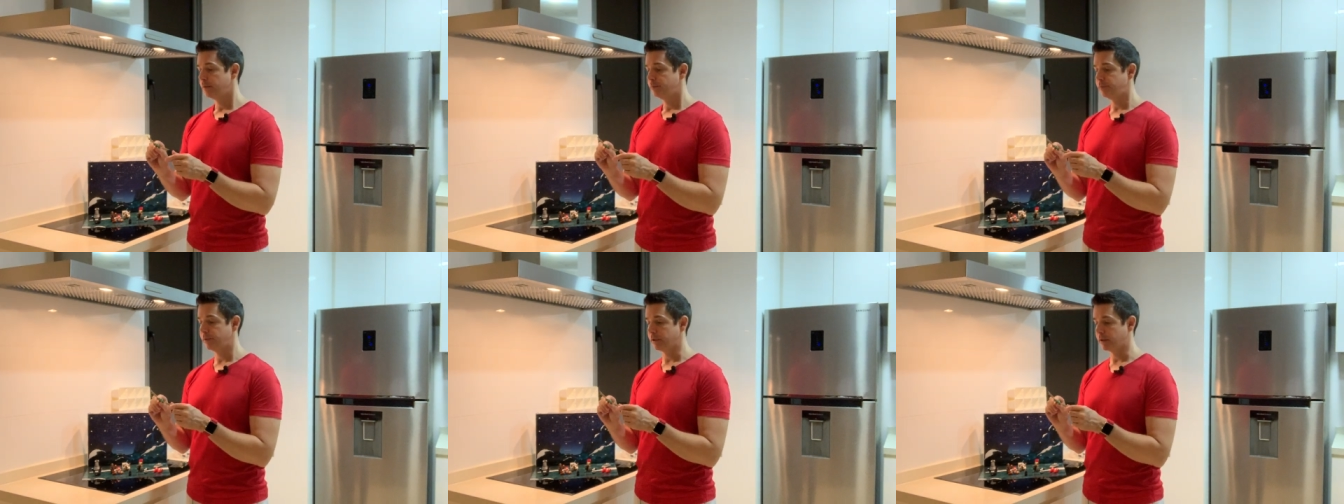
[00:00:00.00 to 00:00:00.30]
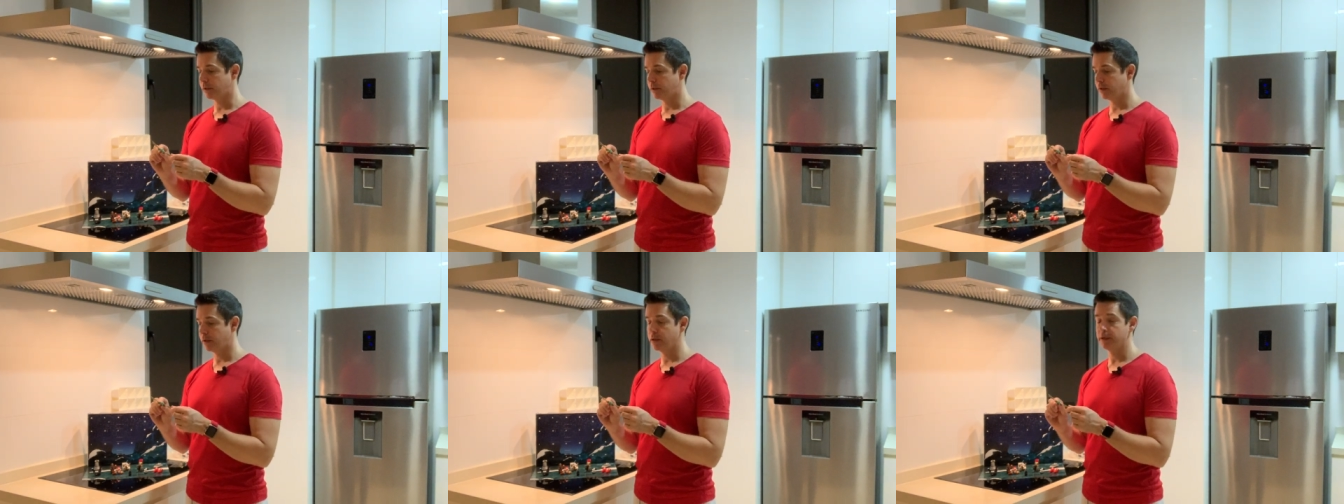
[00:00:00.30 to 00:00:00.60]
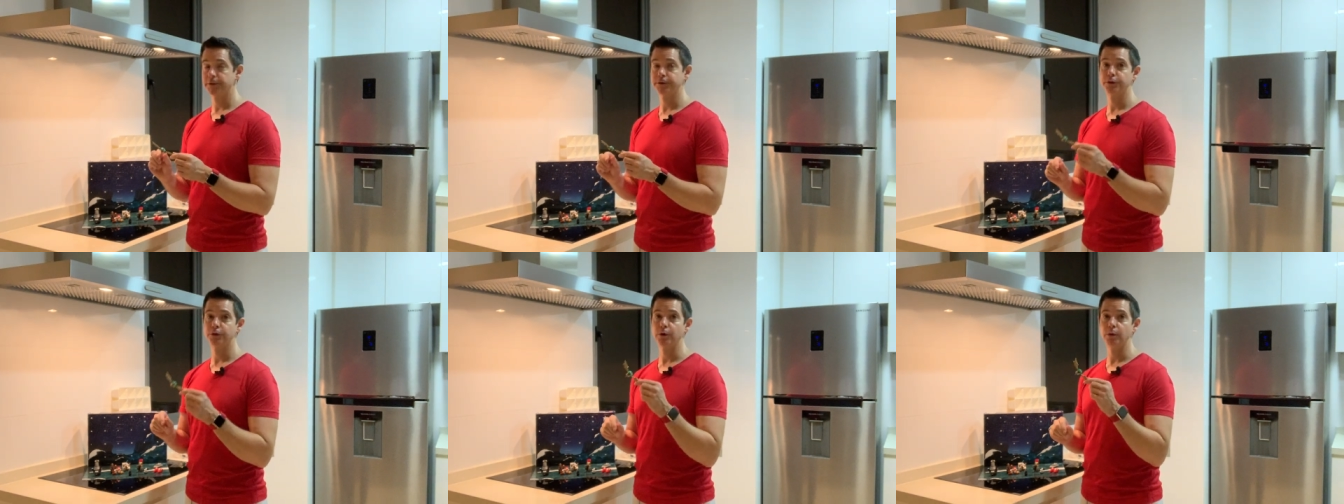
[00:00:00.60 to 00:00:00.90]

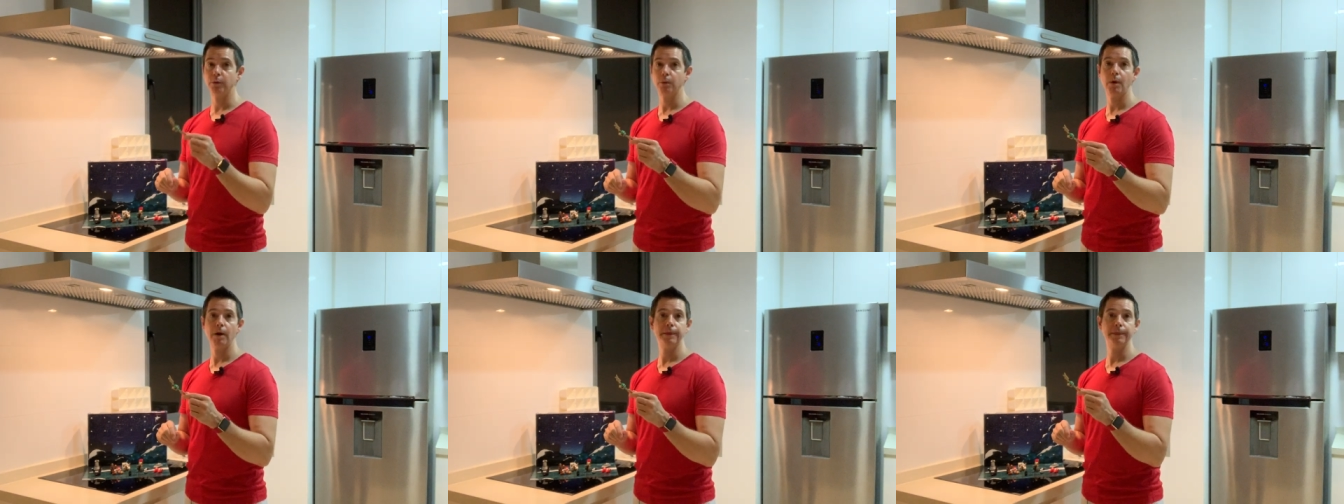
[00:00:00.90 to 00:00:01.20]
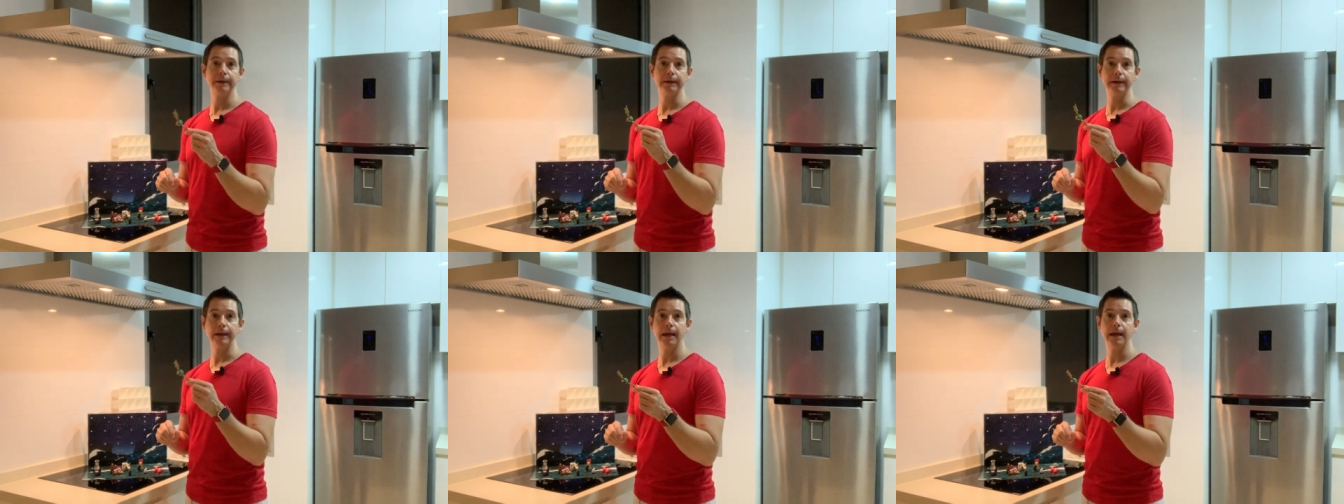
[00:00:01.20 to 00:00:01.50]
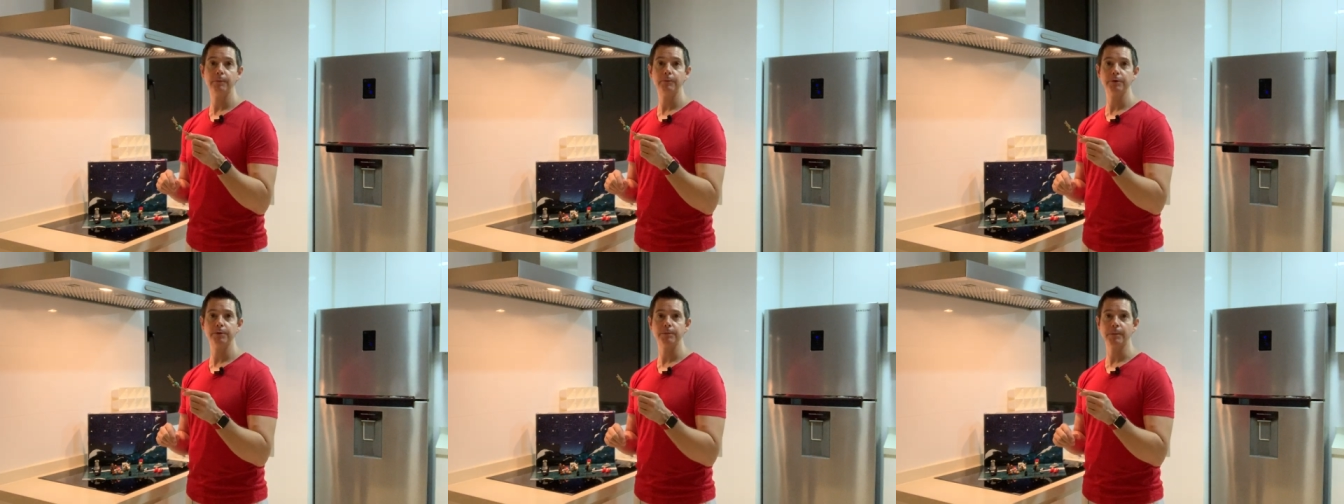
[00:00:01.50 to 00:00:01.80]
because the one that
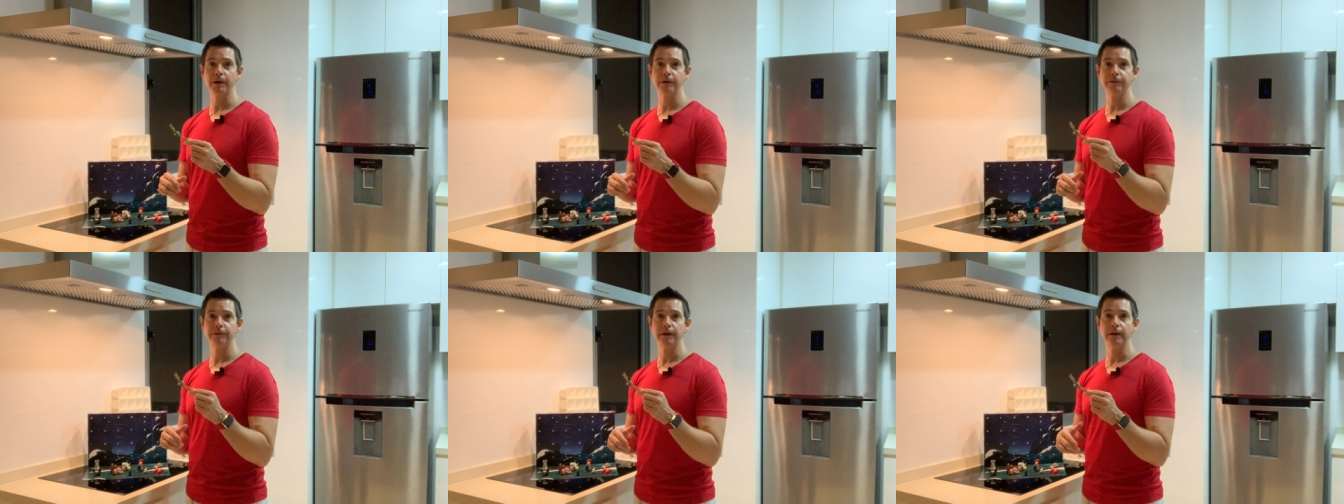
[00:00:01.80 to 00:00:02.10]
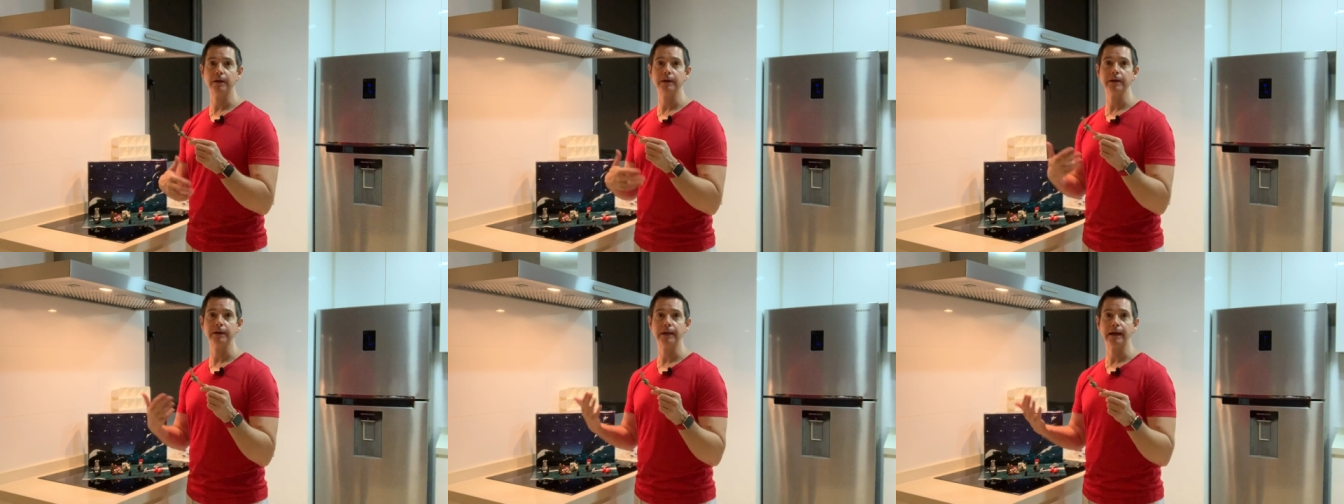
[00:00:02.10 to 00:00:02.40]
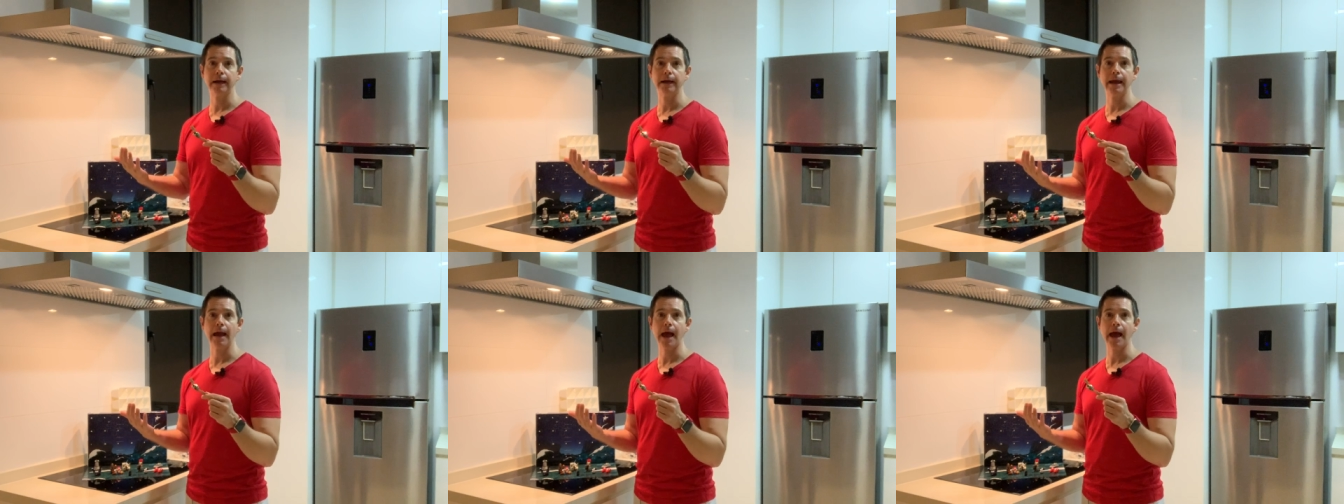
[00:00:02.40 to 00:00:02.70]
came with my Falcon
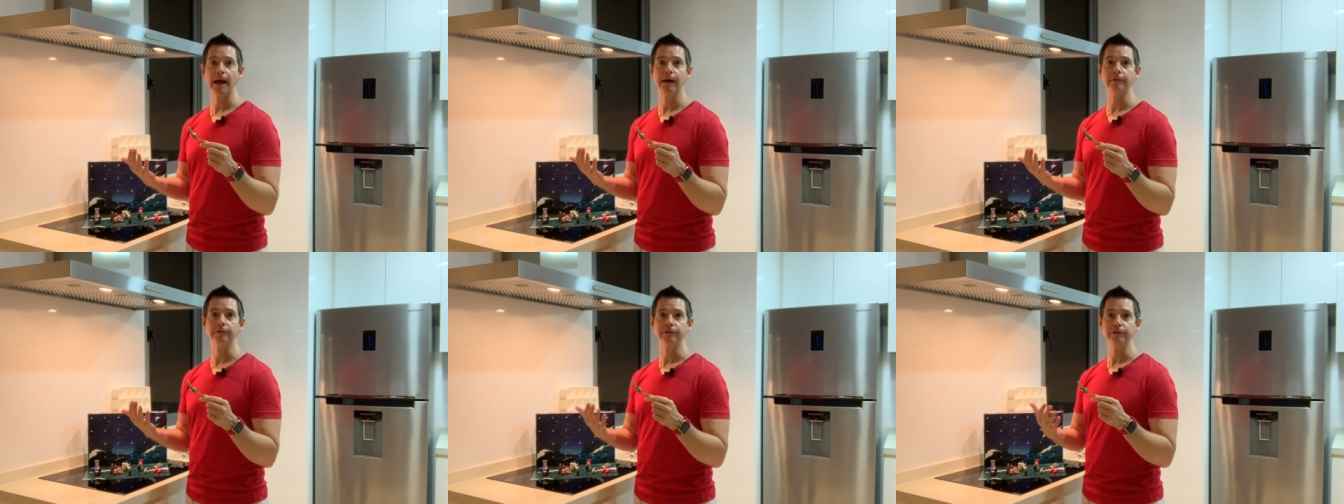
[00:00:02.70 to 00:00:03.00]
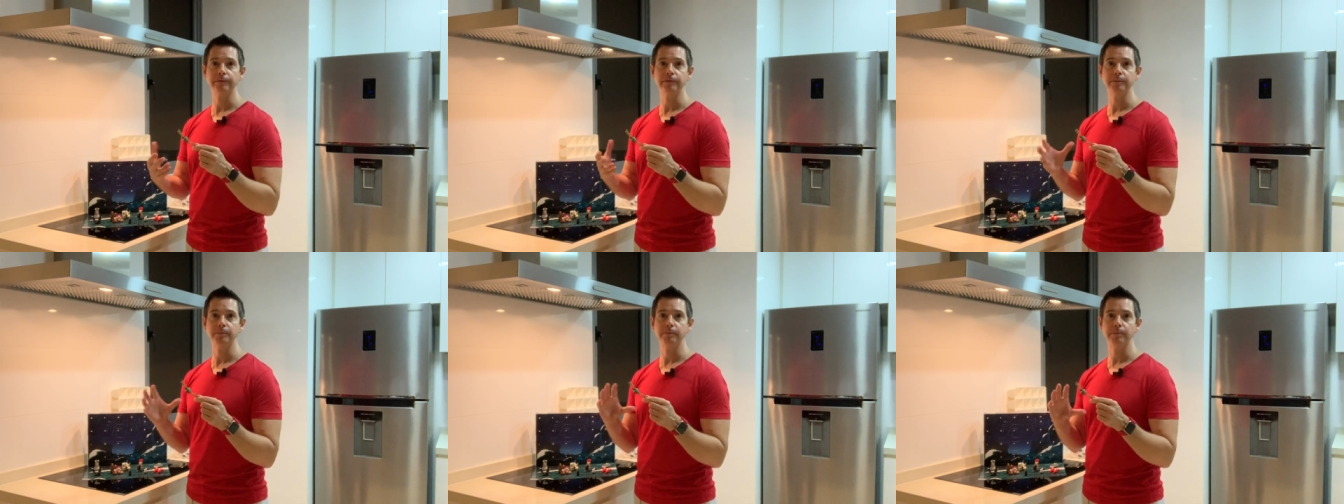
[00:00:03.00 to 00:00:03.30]
I have